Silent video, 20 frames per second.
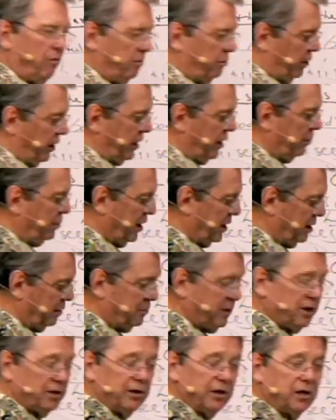Anybody can
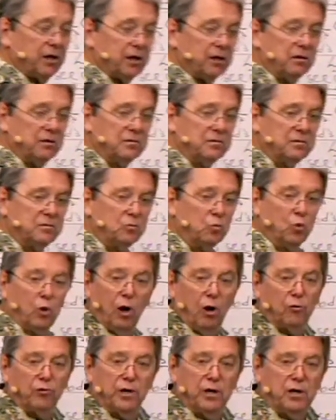be a deacon. We're
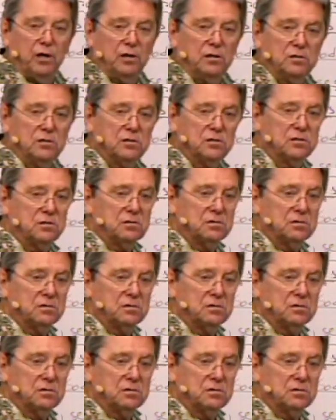all deacons,